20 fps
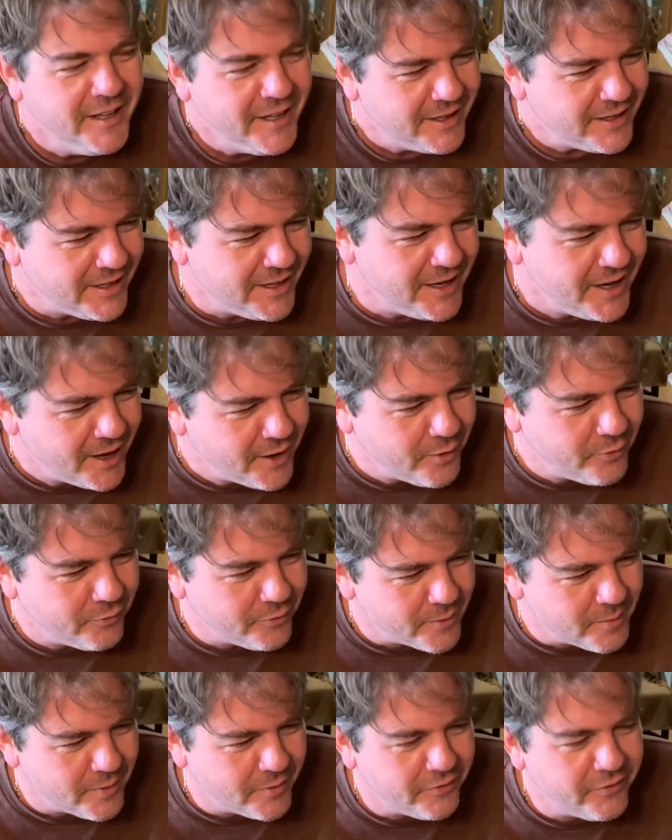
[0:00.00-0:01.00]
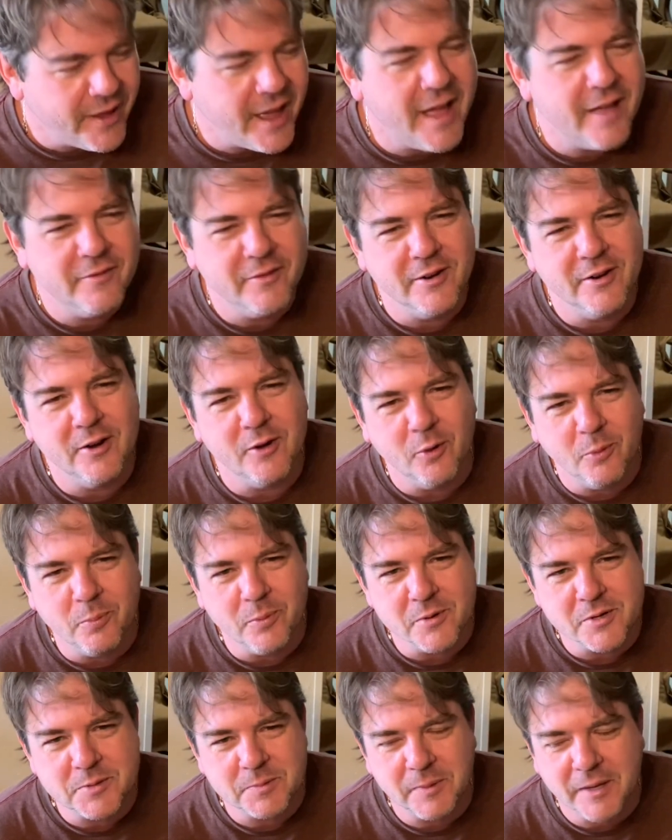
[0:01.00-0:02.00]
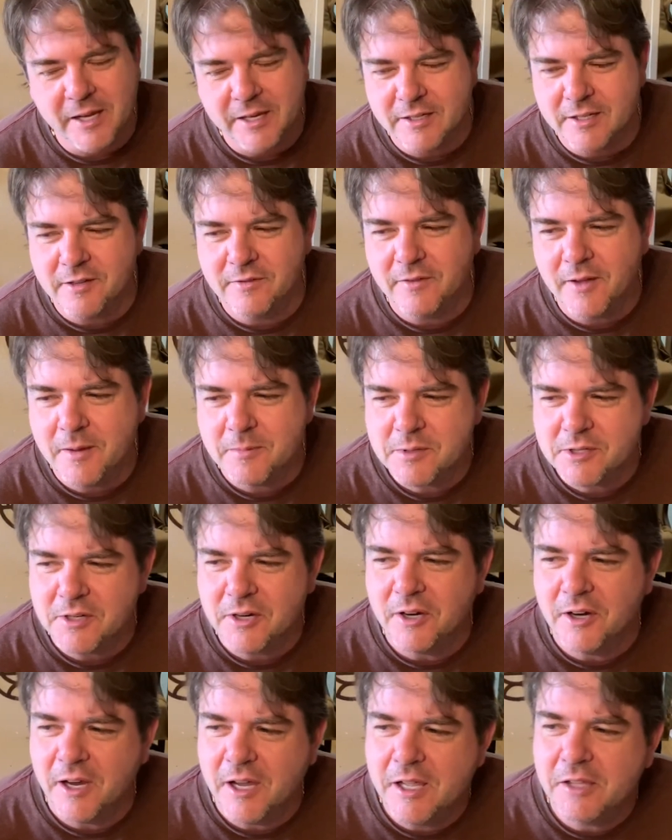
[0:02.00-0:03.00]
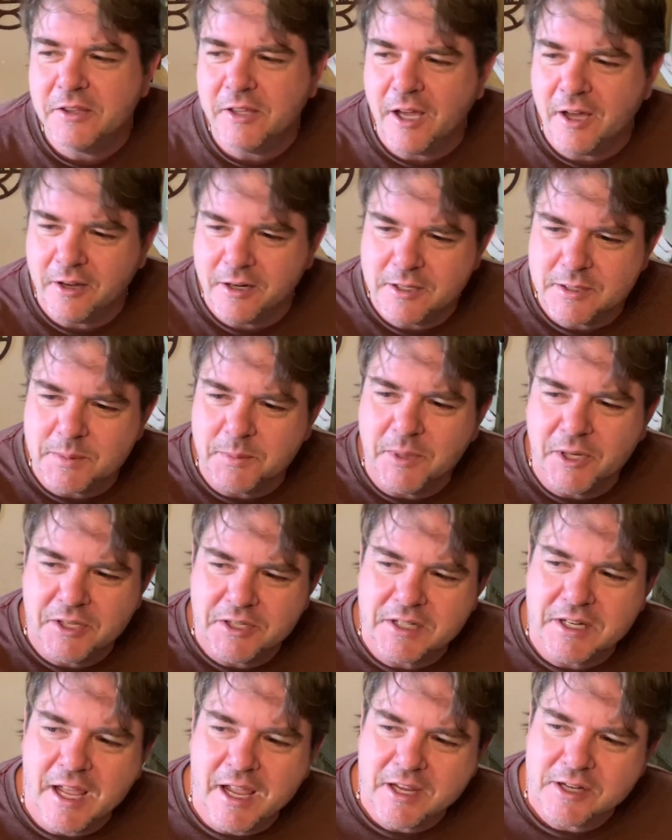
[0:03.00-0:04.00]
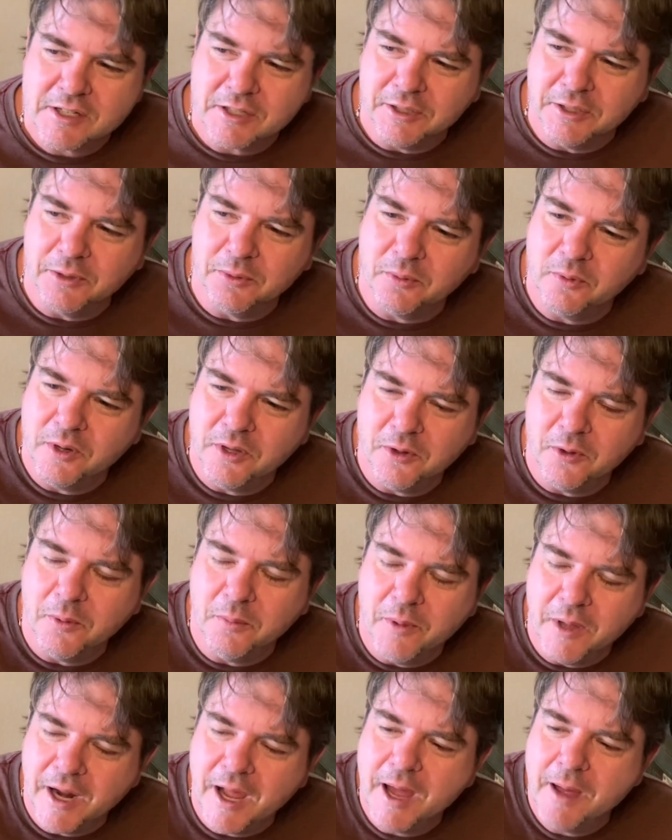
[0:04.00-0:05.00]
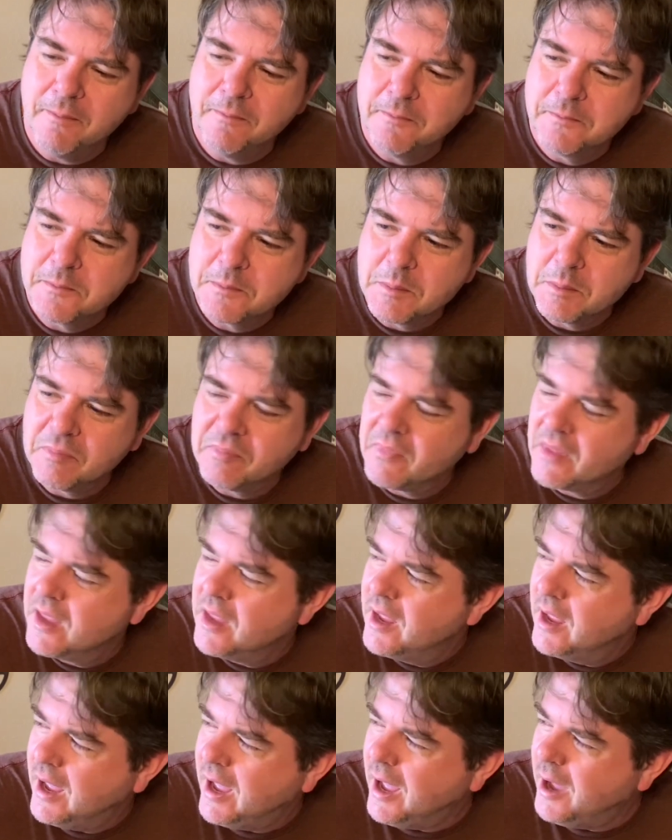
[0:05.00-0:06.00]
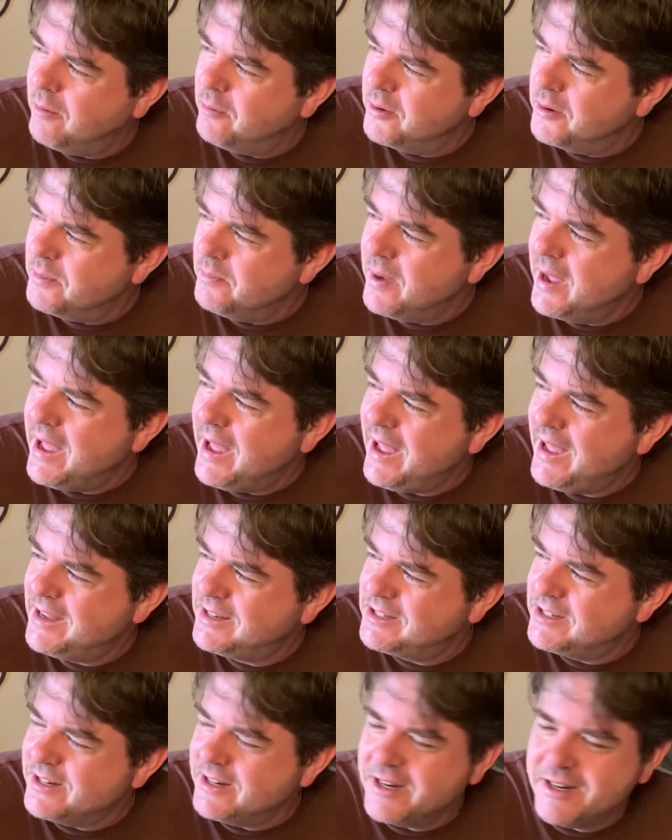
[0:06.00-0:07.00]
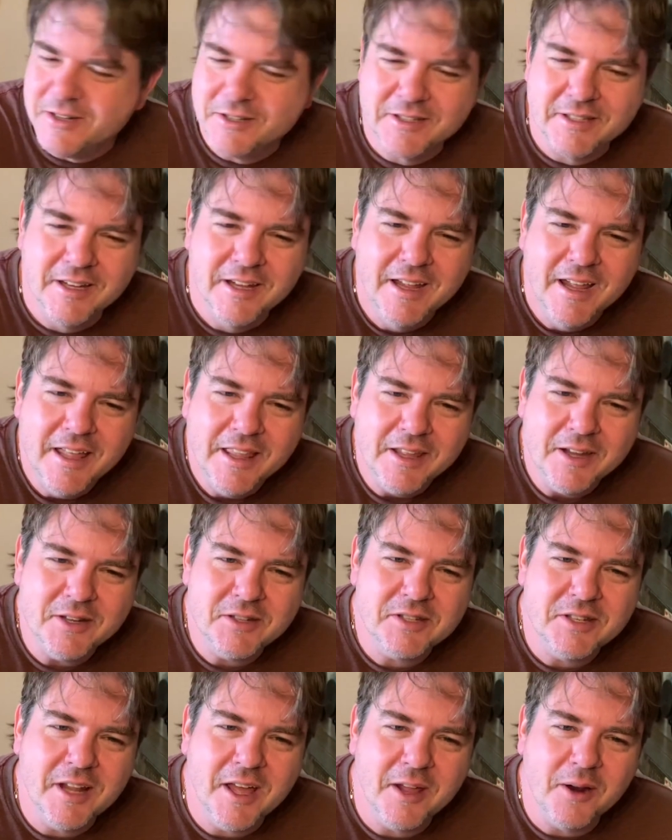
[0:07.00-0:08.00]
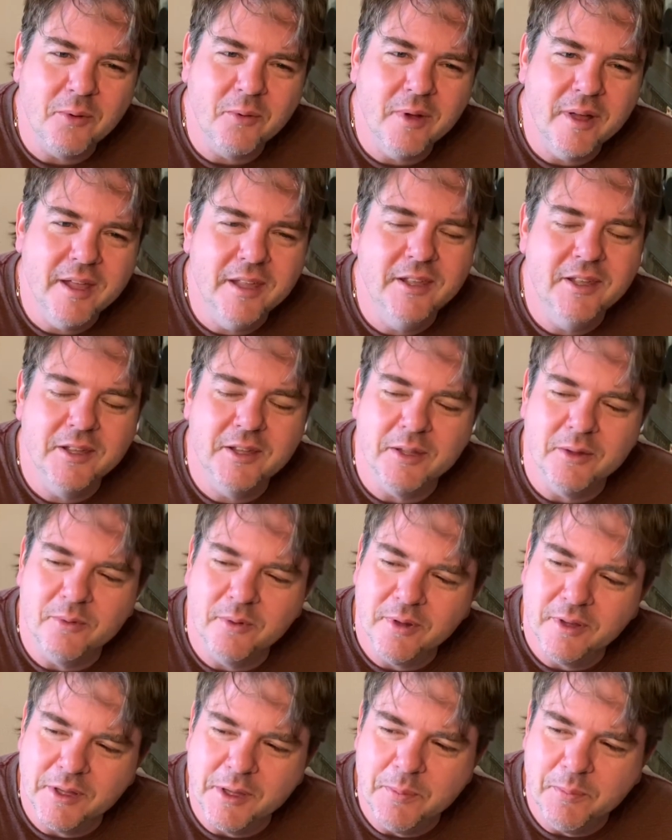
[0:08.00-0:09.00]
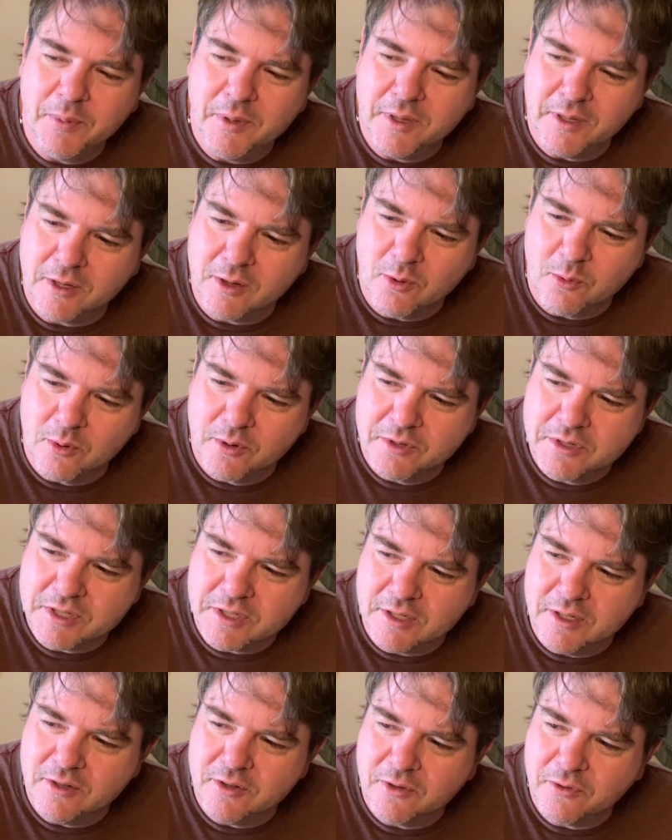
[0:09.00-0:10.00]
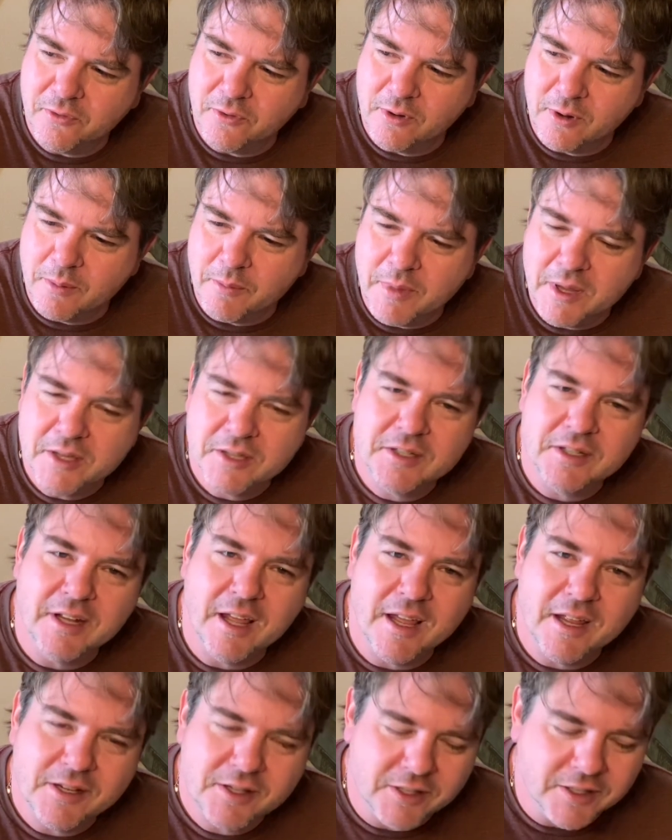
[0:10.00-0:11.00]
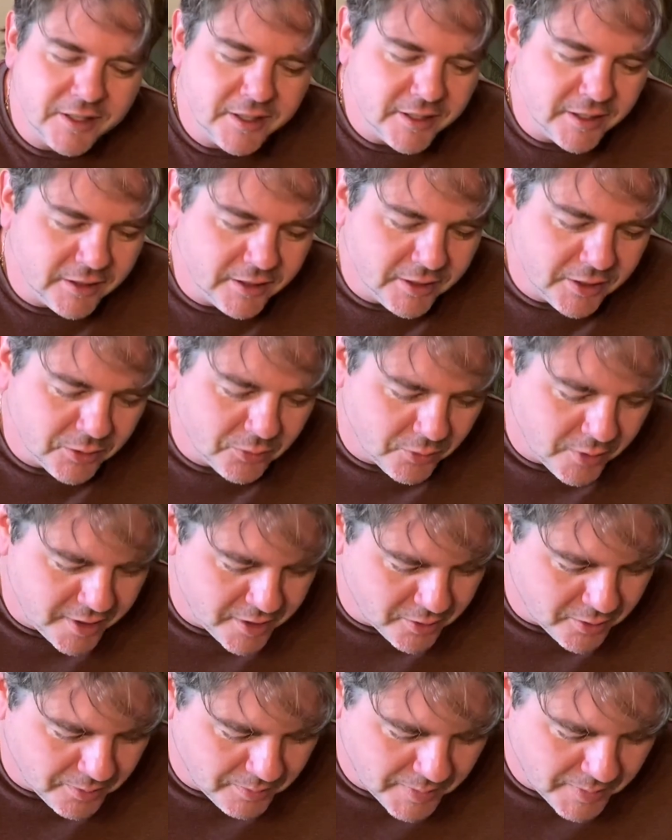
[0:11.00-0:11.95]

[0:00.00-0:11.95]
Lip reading: You know, from a 5-year-old perspective, I'm sure he thought his mustache looked real, but I would imagine there's not a way you can really put corn silk for a mustache and it look real.